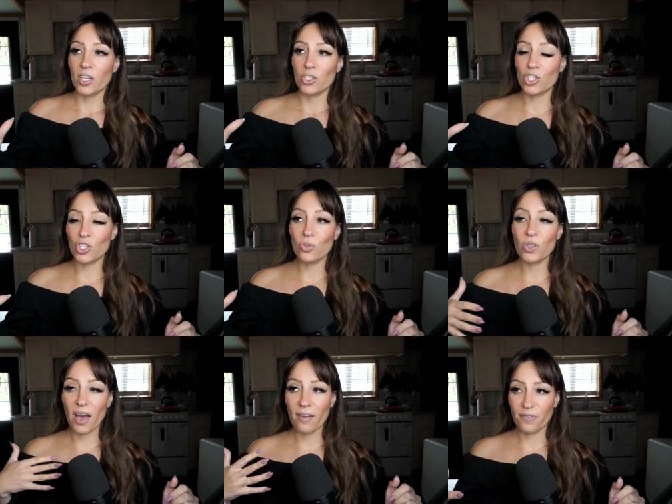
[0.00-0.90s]
to
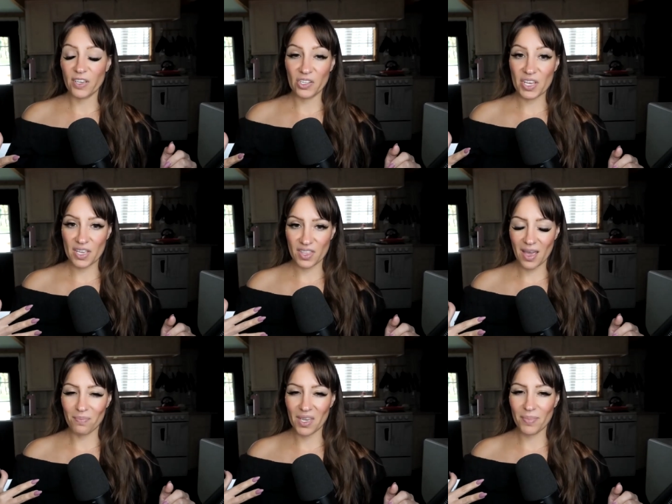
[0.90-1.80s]
that feeling
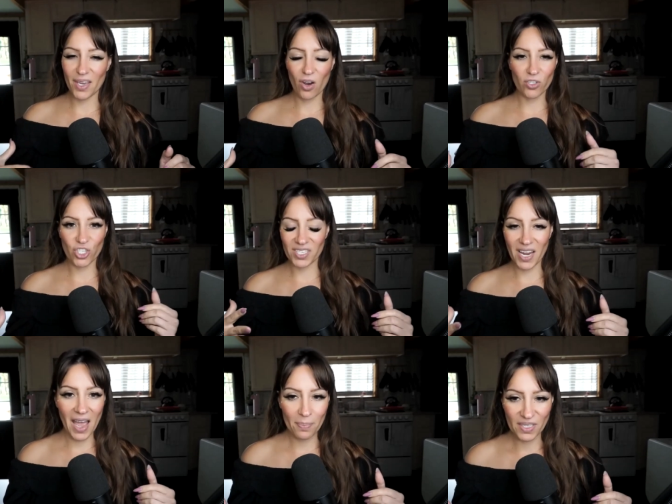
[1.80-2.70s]
that maybe are just
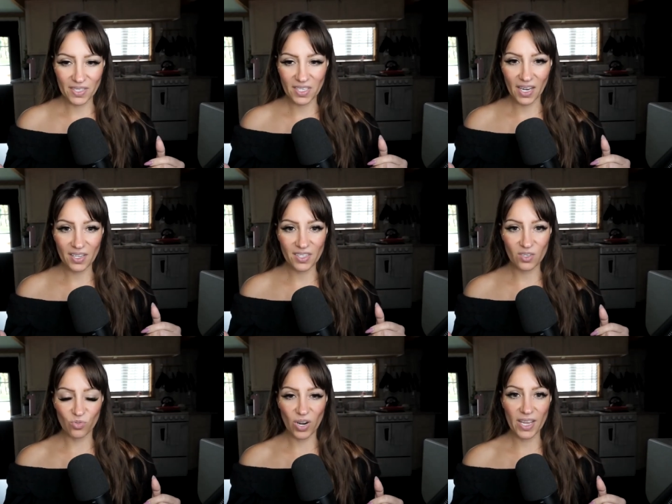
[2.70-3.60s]

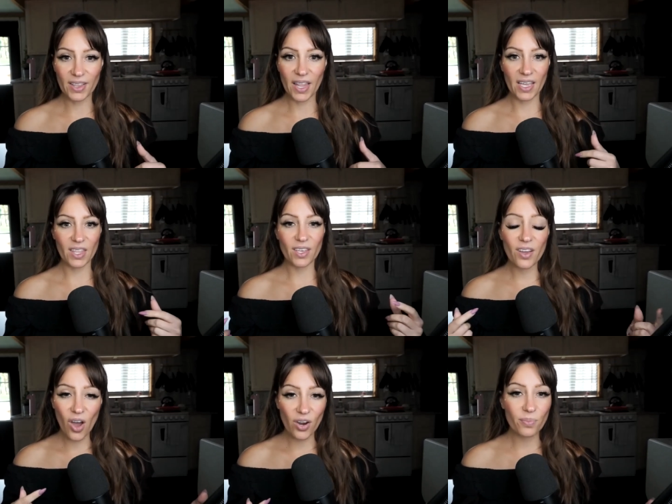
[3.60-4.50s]
happenstance, right? Like the
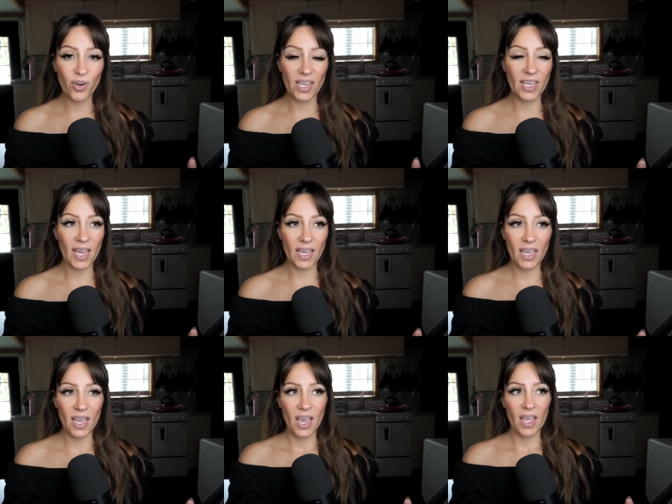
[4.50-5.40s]
car braking,
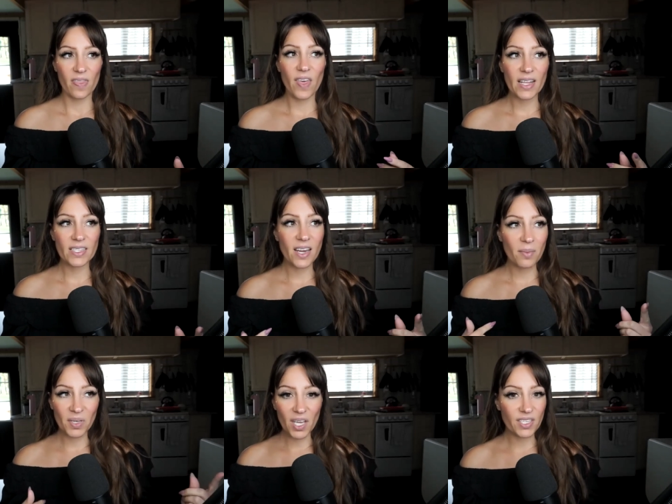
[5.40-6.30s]
that's
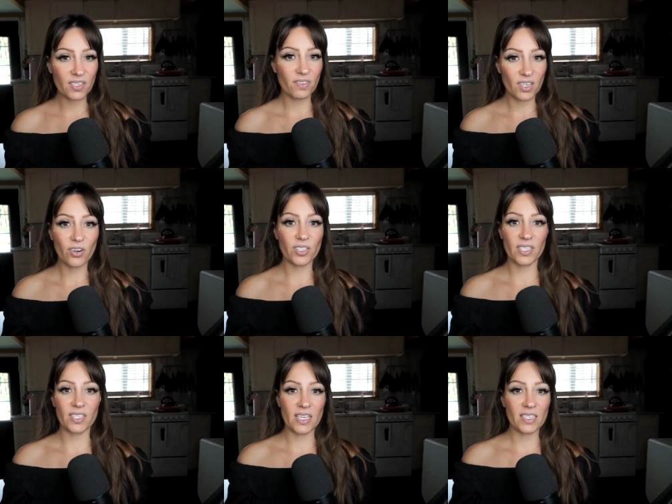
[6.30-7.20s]
not because of the
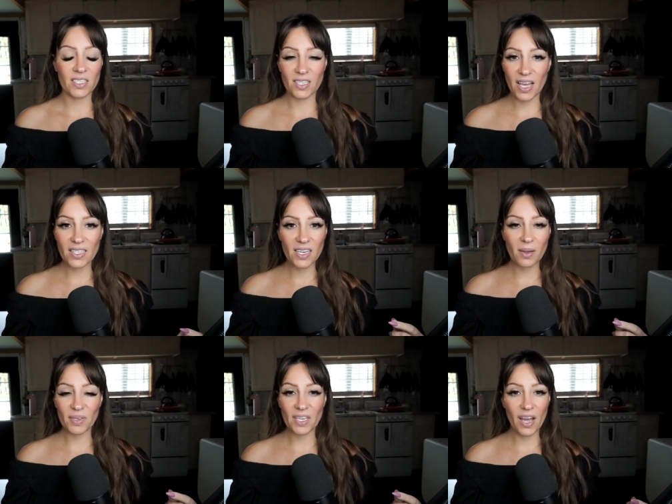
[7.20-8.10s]
narcissist. That's
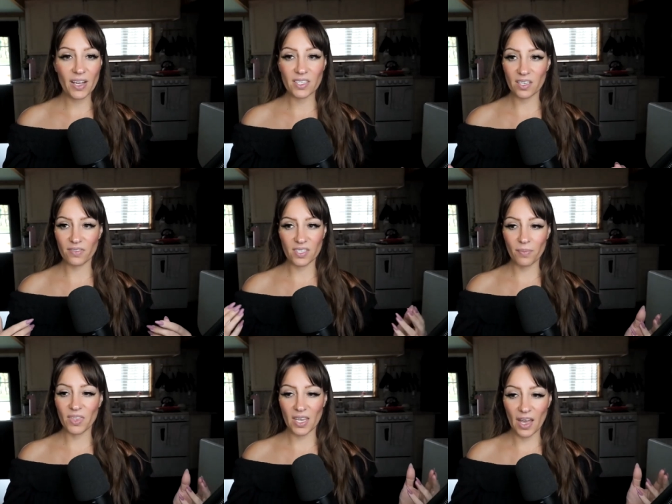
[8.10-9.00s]
not because of
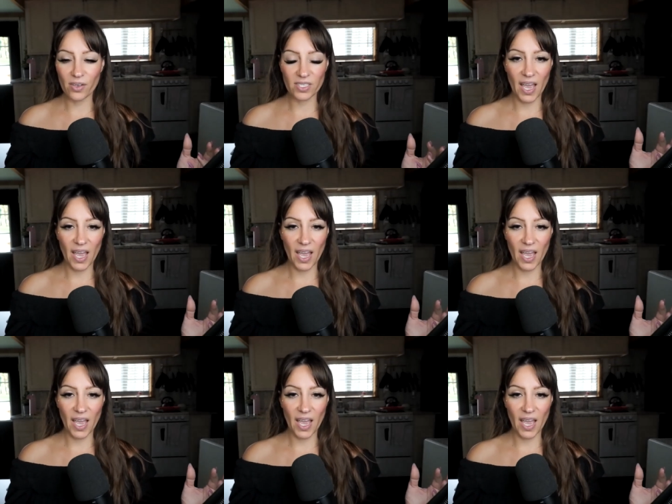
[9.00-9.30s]
something else